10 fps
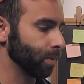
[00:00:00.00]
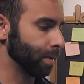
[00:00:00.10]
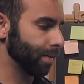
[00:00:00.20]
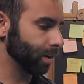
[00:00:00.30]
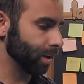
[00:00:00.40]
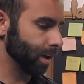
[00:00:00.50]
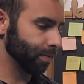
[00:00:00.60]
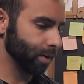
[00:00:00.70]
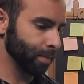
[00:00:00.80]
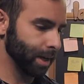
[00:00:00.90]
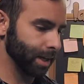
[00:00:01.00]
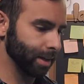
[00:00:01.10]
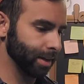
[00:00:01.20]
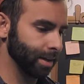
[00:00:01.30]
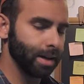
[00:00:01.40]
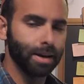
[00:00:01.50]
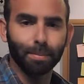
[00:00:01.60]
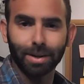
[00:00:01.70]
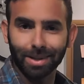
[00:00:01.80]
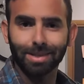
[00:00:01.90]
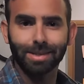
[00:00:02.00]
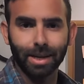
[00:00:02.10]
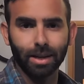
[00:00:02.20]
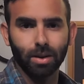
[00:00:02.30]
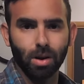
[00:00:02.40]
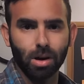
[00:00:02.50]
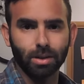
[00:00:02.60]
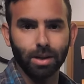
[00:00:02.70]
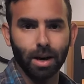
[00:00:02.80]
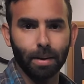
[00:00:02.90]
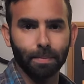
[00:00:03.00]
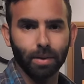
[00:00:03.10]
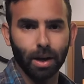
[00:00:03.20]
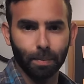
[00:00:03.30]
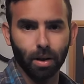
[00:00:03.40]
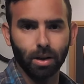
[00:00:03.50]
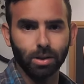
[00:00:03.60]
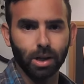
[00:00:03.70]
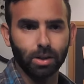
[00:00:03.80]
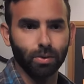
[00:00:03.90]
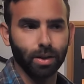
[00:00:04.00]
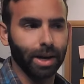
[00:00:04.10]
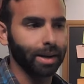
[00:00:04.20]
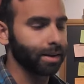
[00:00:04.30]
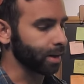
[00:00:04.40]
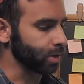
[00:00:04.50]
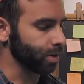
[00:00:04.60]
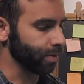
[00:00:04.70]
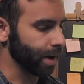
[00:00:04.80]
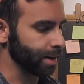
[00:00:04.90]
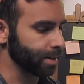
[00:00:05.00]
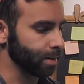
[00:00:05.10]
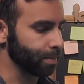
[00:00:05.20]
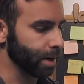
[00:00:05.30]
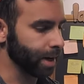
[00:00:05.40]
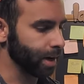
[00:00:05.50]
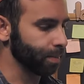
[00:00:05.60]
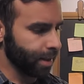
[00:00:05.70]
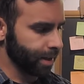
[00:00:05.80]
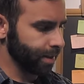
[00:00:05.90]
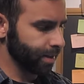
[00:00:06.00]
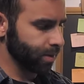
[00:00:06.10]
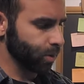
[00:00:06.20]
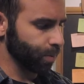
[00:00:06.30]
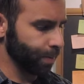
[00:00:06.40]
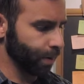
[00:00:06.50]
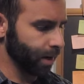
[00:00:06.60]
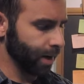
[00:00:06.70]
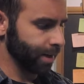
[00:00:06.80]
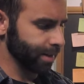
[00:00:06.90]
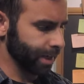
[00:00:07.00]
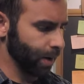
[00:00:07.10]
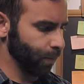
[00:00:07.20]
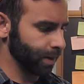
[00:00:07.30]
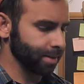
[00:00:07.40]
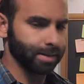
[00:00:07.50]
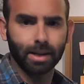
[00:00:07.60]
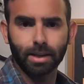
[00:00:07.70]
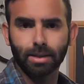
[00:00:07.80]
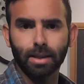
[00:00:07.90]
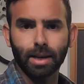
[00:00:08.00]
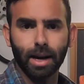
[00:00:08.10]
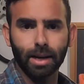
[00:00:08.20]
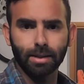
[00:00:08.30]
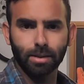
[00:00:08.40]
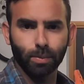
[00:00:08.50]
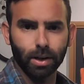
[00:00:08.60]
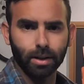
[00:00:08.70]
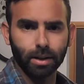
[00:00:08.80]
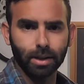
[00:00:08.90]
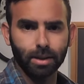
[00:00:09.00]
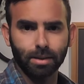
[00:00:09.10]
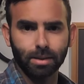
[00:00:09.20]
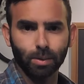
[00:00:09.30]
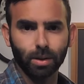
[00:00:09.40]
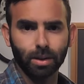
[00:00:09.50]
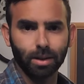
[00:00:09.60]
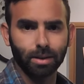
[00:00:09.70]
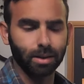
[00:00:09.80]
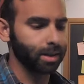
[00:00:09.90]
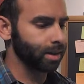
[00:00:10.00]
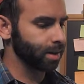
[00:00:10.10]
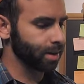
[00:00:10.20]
I'm having a lot of fun making it, but it is taking a long time. I apologize for that. I should have had it done by now. I think this will be pretty nice. I can't wait to send it to the guys, Rhett and Link, and see what they think.